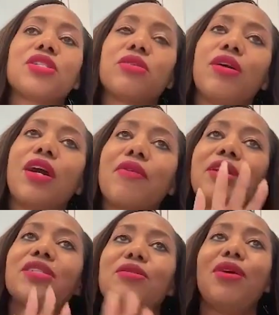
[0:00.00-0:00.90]
So
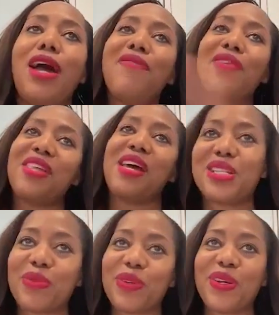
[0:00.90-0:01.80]
having that
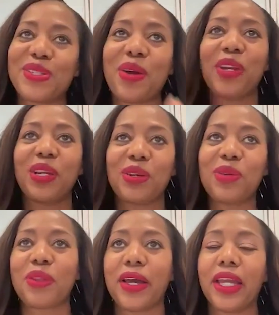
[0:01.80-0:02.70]
experience, I already
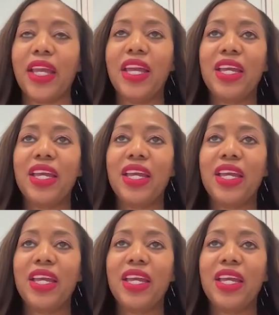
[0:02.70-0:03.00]
knew, like,